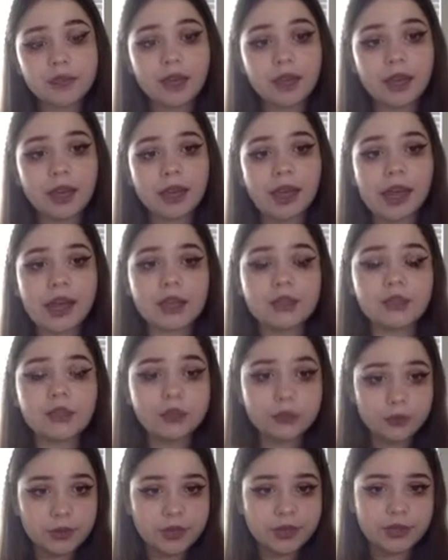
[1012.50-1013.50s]
and the
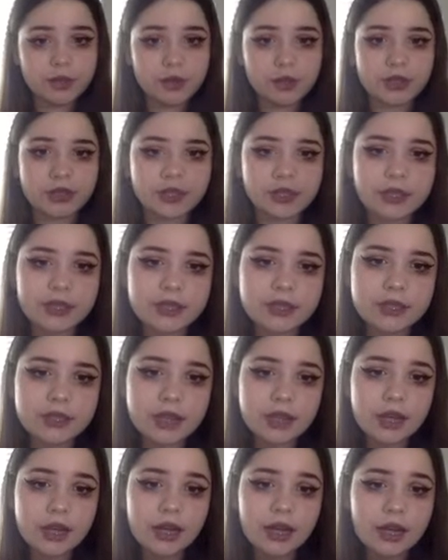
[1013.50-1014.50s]
resources.
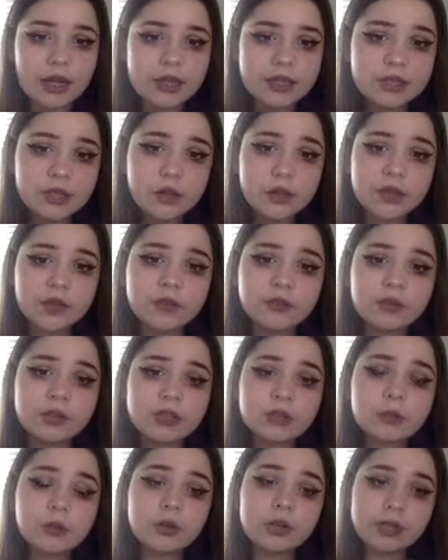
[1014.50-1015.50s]
And so if there's
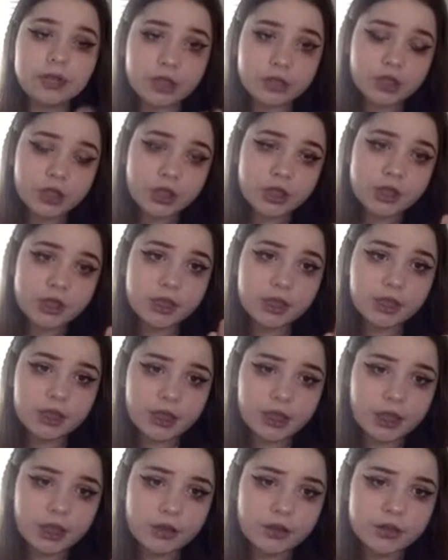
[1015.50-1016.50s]
more niches in an
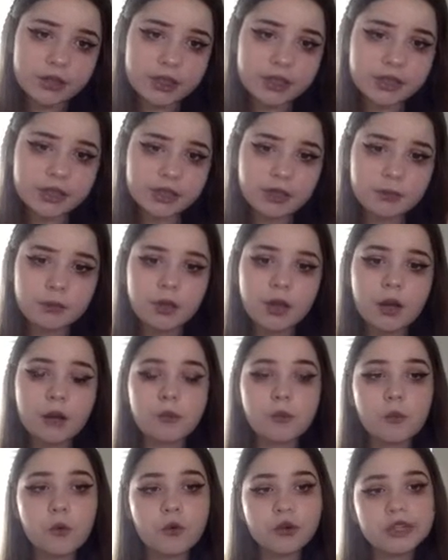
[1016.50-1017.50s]
ecosystem,
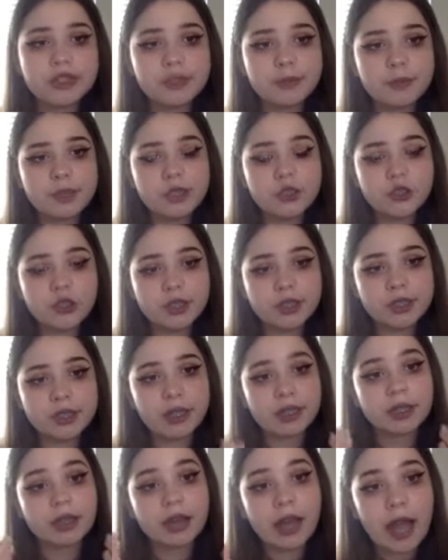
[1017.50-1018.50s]
more species can
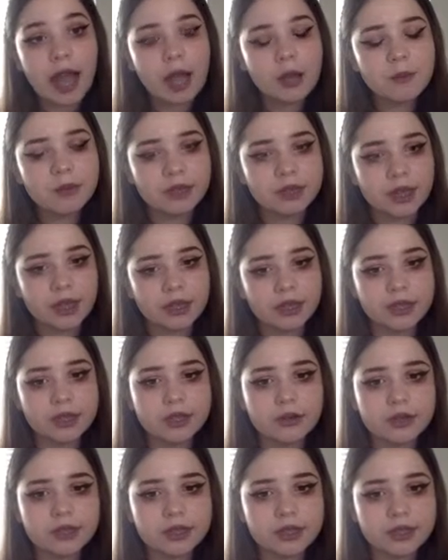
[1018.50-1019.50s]
inhabit that
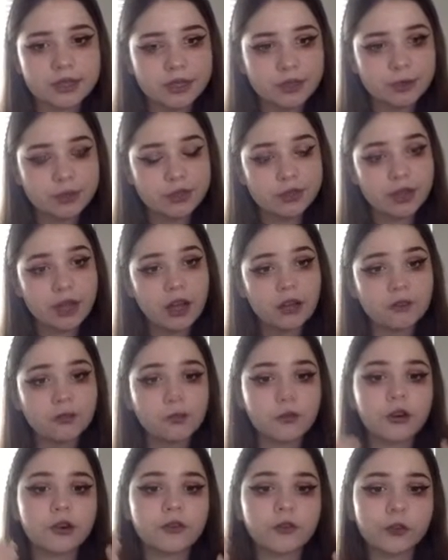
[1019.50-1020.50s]
ecosystem, so you have
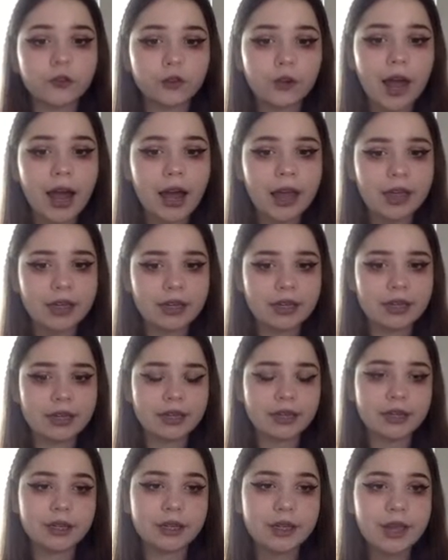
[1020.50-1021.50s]
more
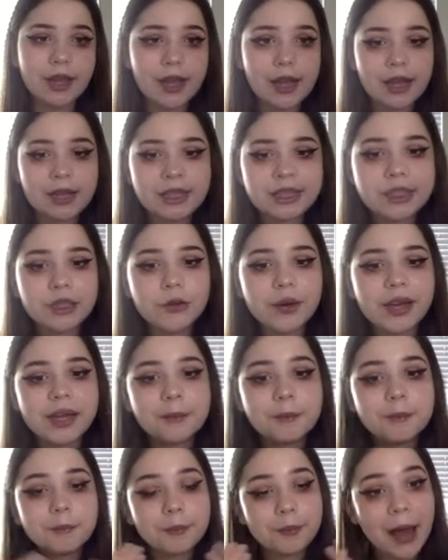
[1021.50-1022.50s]
variety. And so a
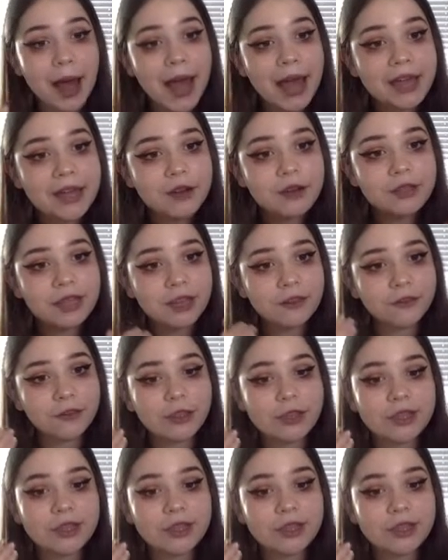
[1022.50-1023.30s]
biodiverse